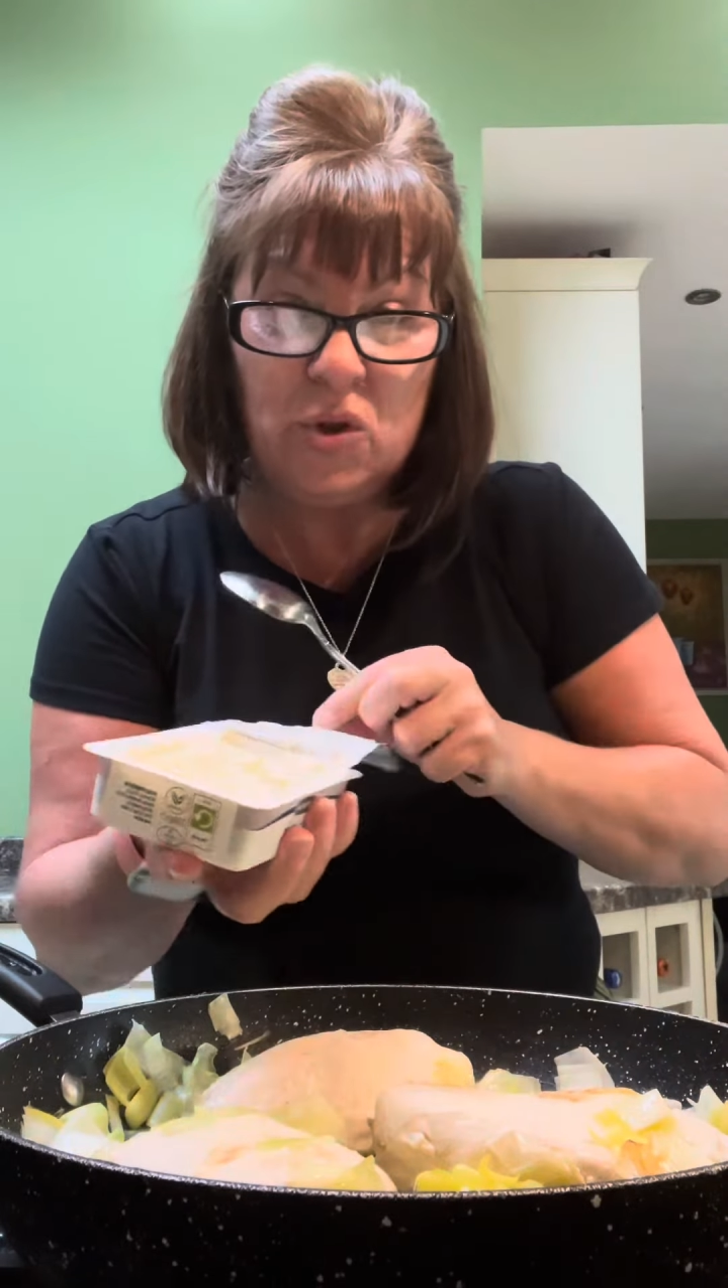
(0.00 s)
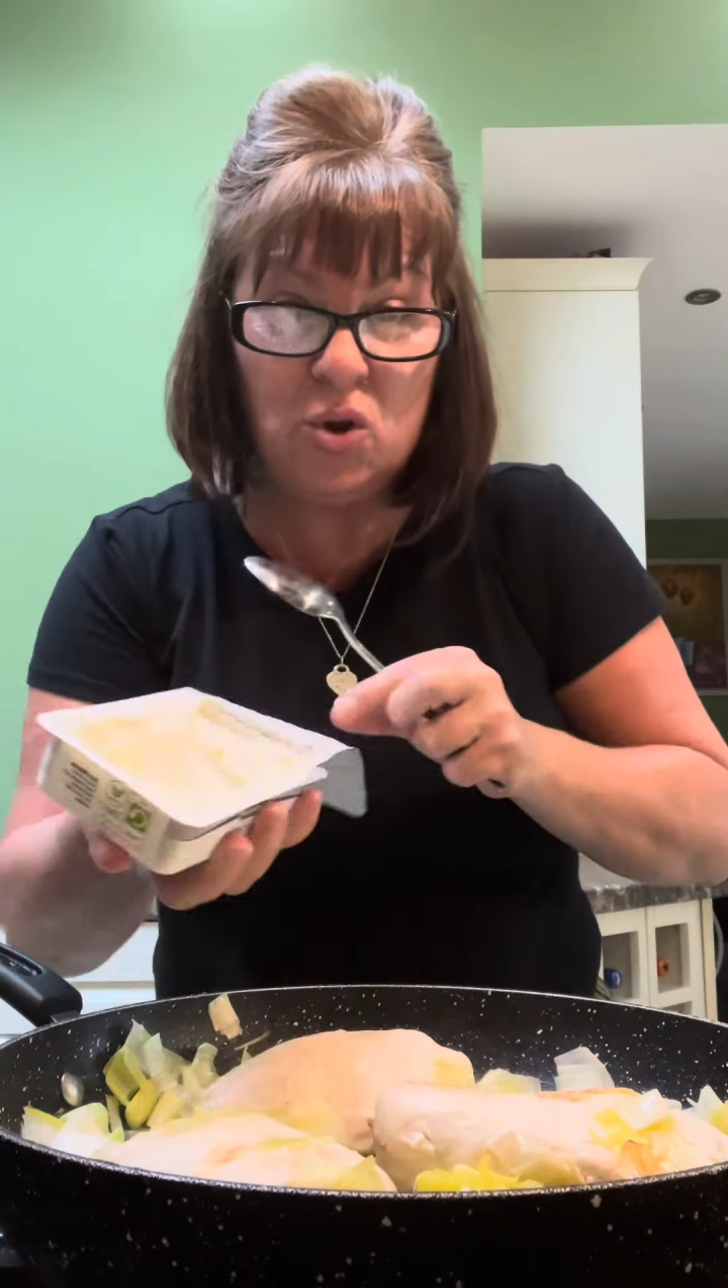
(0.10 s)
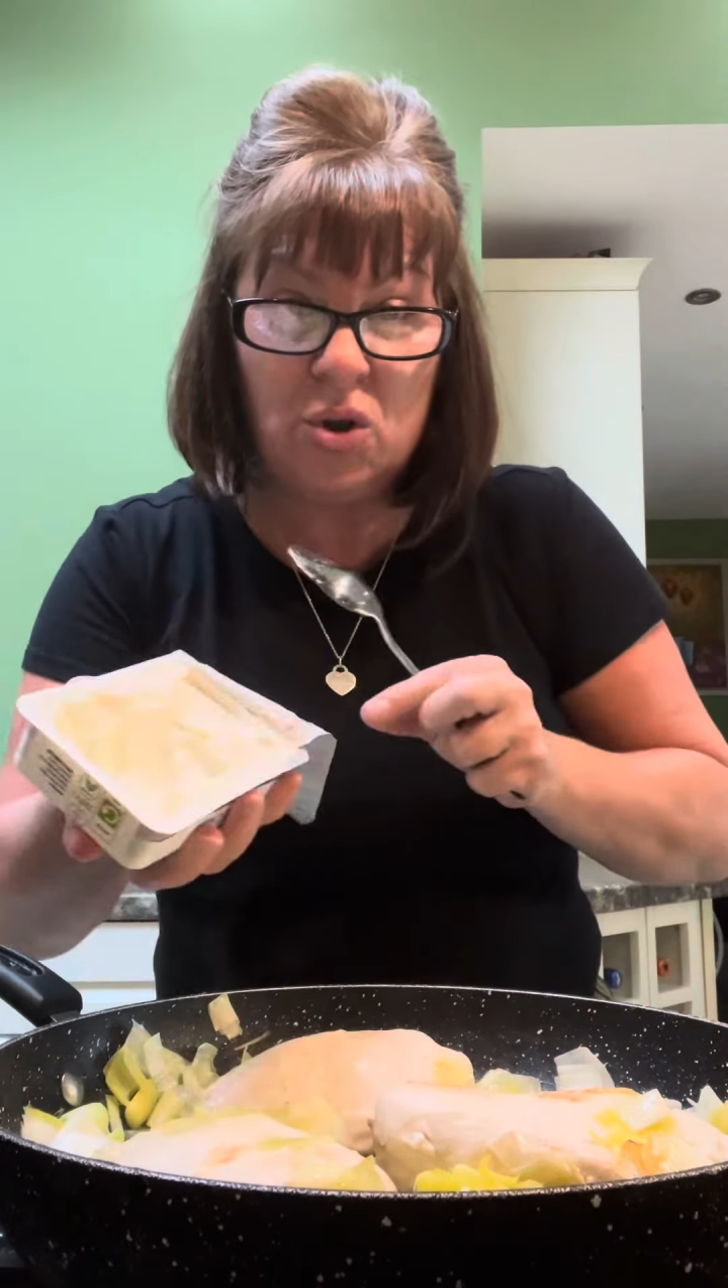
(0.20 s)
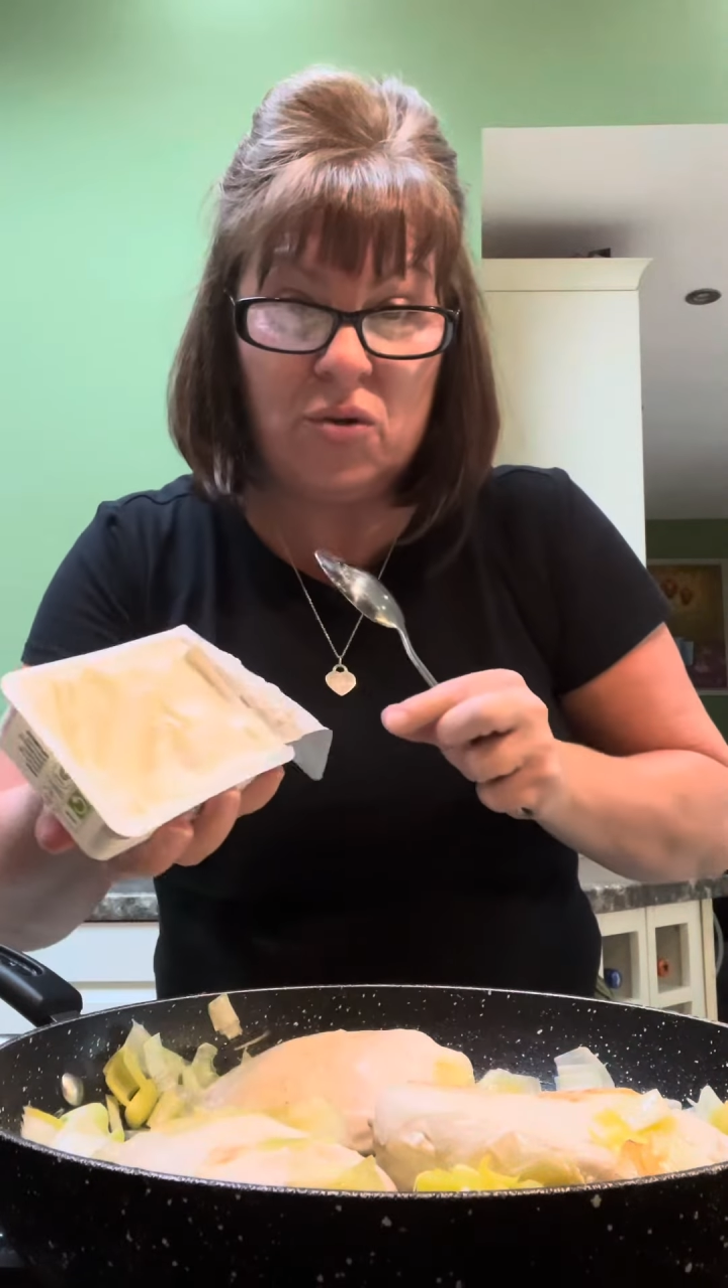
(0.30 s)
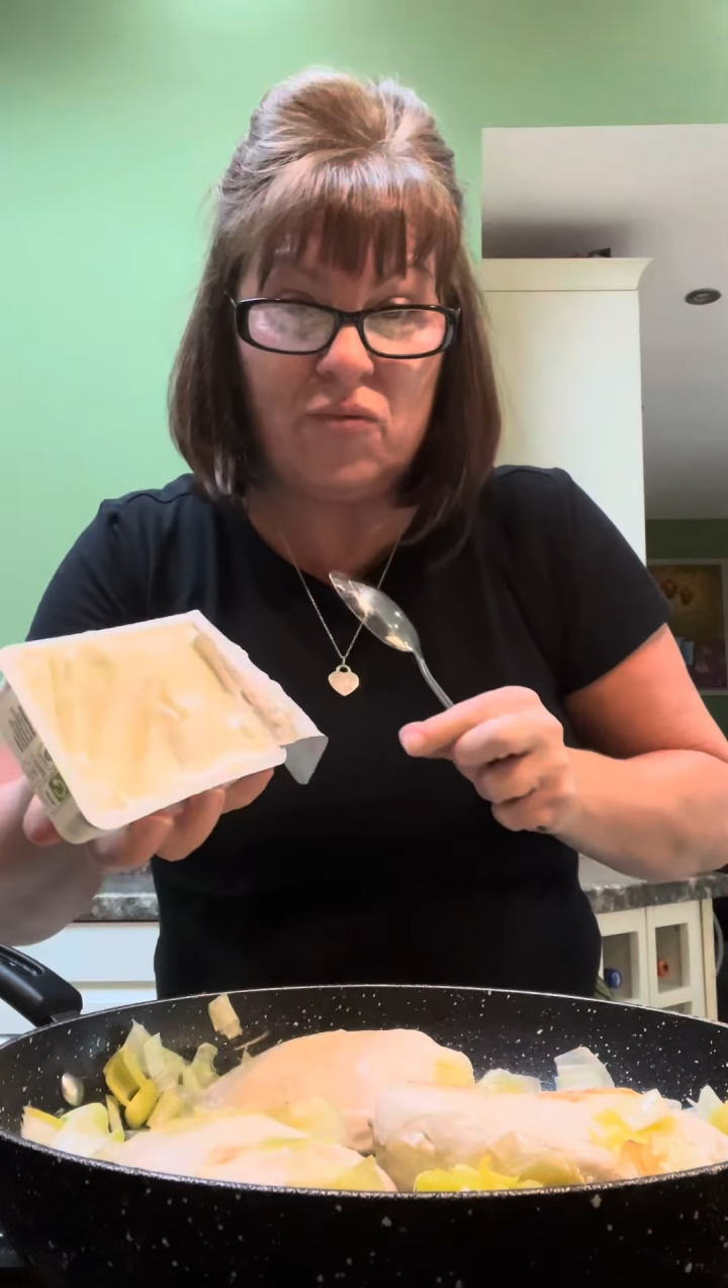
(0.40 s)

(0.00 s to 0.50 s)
Just